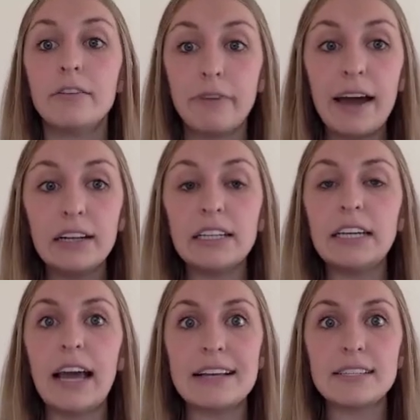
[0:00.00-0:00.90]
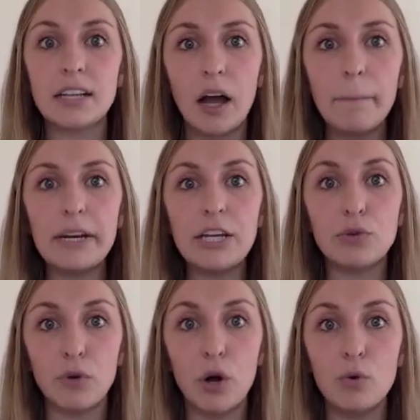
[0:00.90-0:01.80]
Finally, as the company
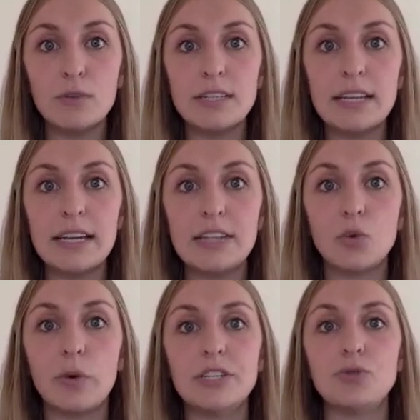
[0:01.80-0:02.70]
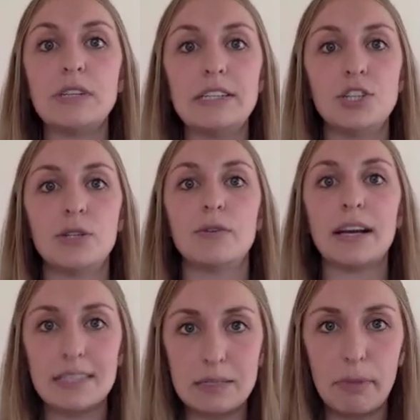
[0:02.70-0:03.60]
grows, it is going to need to
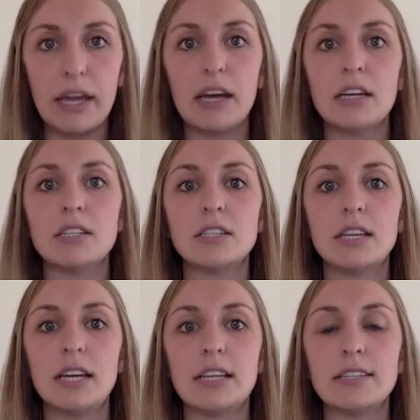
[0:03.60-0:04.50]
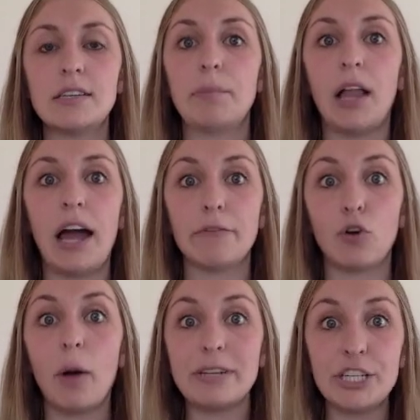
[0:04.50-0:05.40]
expand its supply of
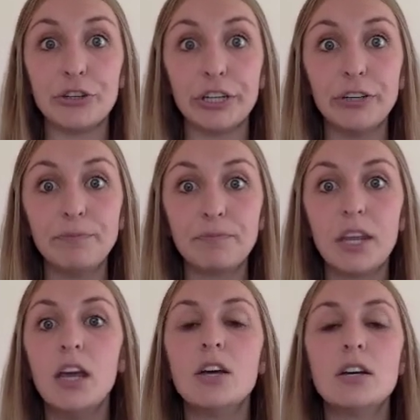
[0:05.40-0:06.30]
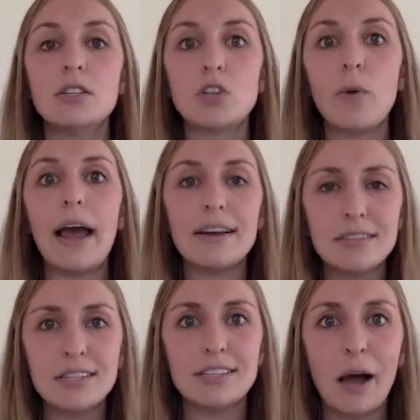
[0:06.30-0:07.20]
raw material. So
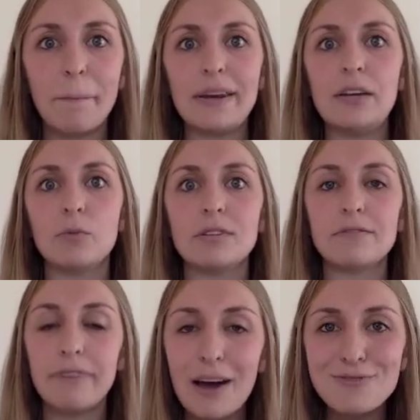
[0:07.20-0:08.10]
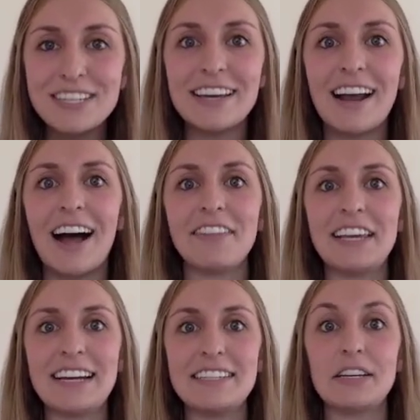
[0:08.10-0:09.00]
as this company was founded on
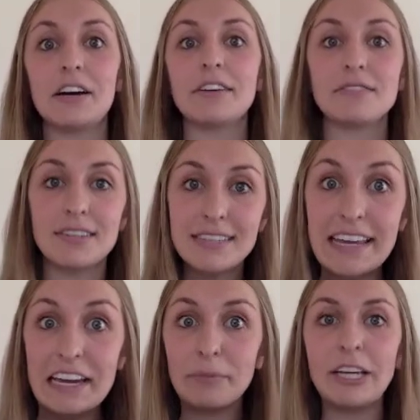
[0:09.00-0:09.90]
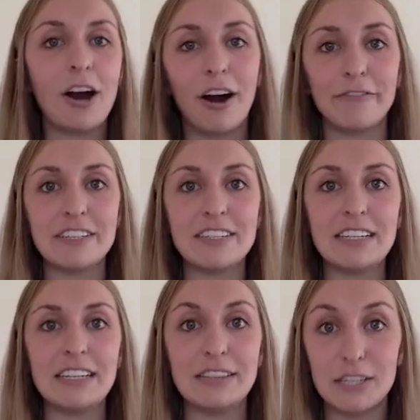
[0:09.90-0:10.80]
the idea of sustainably
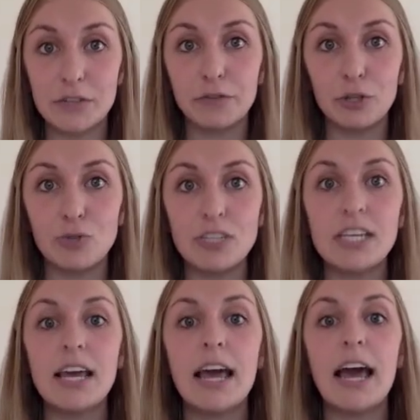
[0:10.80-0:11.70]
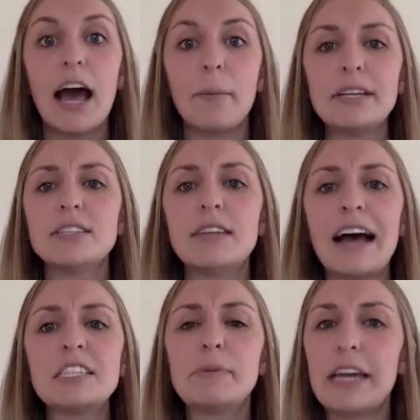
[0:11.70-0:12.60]
harvesting this fruit, it
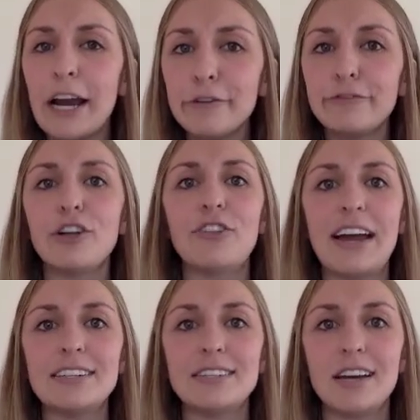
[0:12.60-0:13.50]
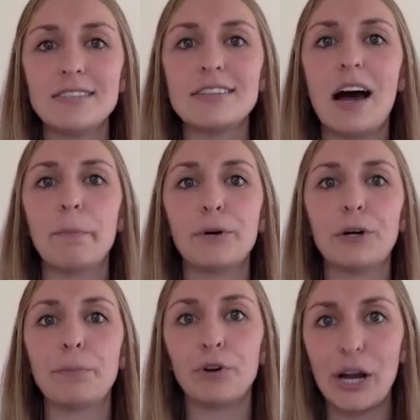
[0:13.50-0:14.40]
has to be careful that it does not
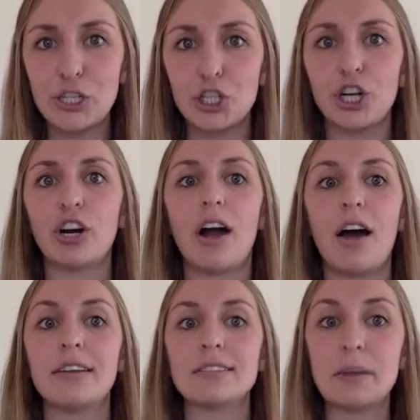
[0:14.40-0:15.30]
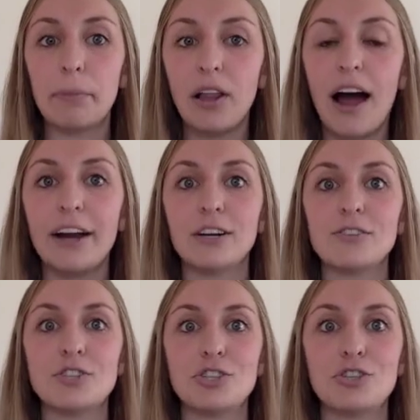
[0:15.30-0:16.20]
put pressure on its
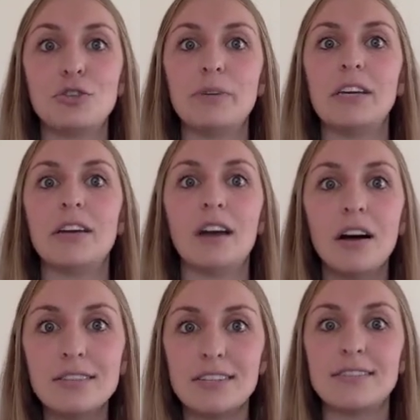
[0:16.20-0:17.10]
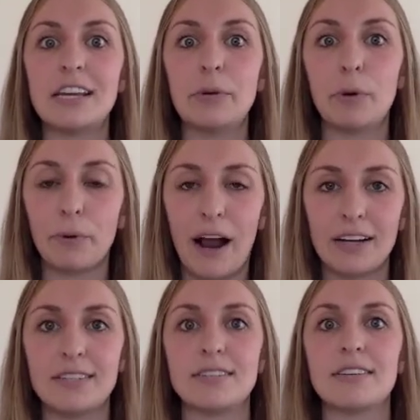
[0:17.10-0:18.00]
suppliers to begin unsustainable
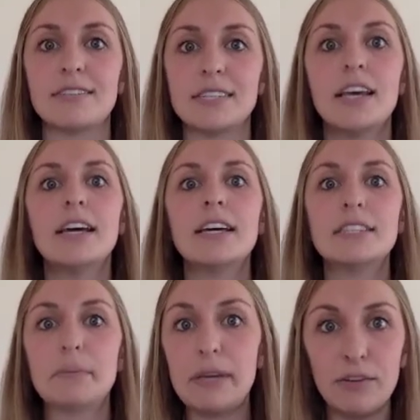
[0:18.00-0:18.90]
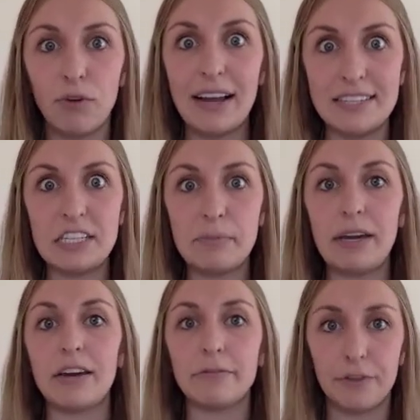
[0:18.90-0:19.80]
practices to meet rising
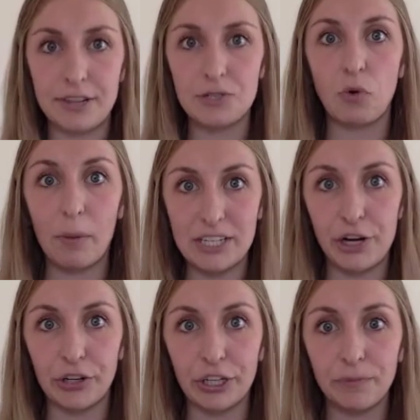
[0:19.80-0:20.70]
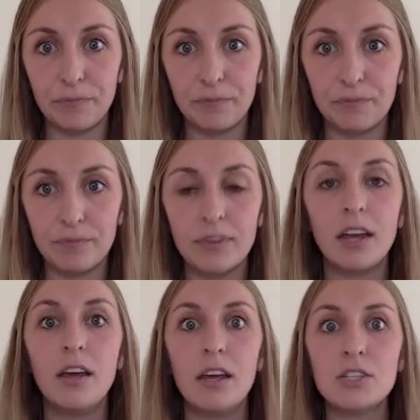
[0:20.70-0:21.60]
demand for this raw material.
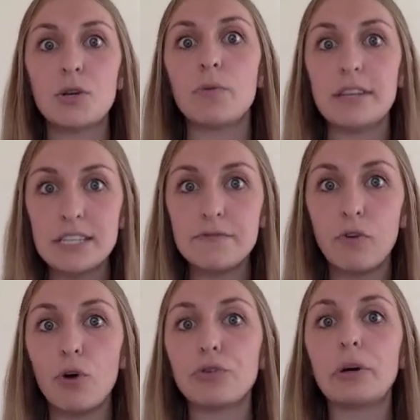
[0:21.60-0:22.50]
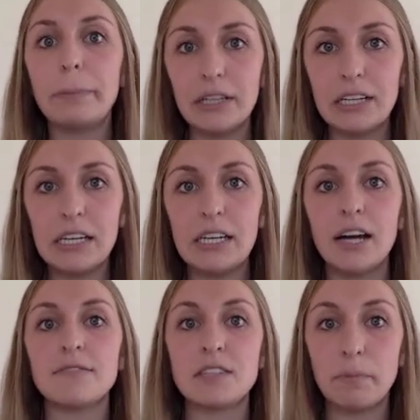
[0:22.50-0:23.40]
So this vulnerability
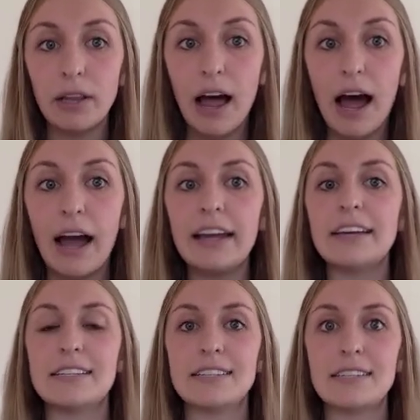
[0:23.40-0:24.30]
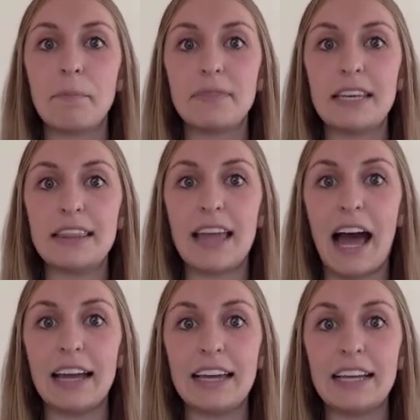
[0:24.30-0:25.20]
of supply is something
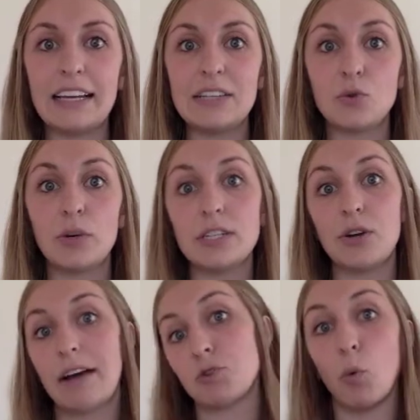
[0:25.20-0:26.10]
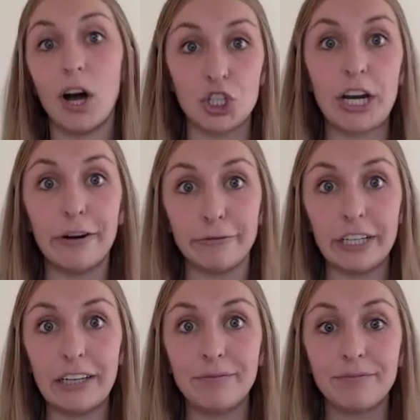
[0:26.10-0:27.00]
that it is going to have to watch
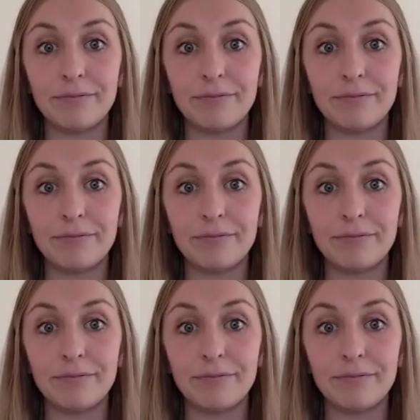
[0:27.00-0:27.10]
carefully.